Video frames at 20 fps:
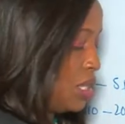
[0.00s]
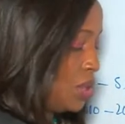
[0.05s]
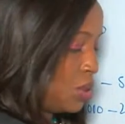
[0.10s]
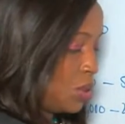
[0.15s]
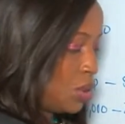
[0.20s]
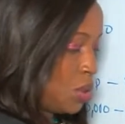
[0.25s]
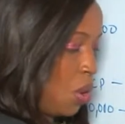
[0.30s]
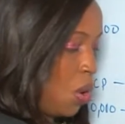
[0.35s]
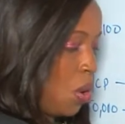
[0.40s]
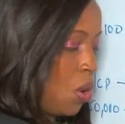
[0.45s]

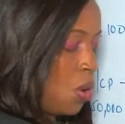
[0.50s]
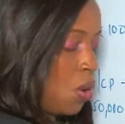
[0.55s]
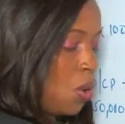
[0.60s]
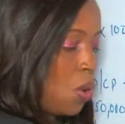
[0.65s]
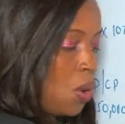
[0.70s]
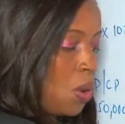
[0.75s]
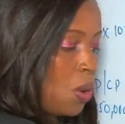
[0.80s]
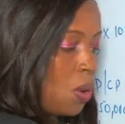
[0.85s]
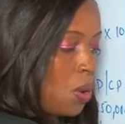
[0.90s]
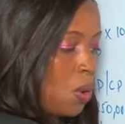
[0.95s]

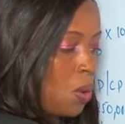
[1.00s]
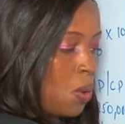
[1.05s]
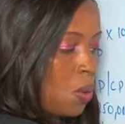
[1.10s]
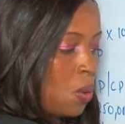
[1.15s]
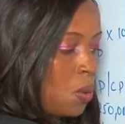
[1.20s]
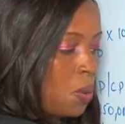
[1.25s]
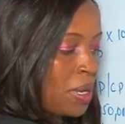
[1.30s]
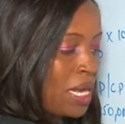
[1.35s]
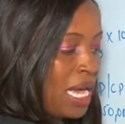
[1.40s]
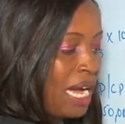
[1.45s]
So
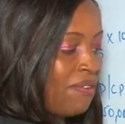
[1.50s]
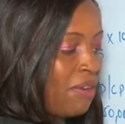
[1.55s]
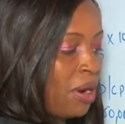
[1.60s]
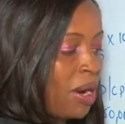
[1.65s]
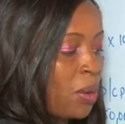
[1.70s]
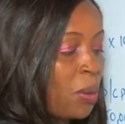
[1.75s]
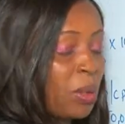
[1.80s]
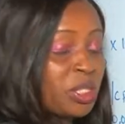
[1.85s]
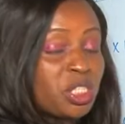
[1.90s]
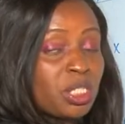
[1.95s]
we have
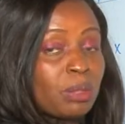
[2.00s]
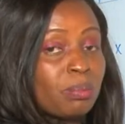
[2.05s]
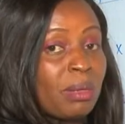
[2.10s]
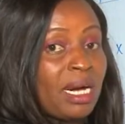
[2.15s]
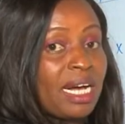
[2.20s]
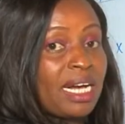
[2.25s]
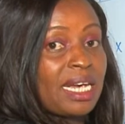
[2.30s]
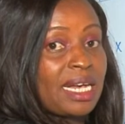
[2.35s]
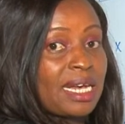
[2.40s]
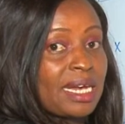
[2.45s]
our question
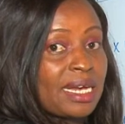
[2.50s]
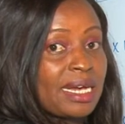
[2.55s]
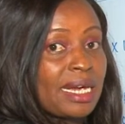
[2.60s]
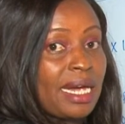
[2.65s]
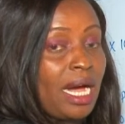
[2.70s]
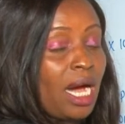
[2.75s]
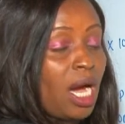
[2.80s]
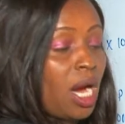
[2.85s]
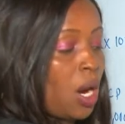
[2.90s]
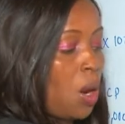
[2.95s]
mark
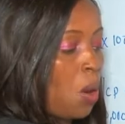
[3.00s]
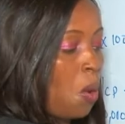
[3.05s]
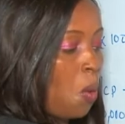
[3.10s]
here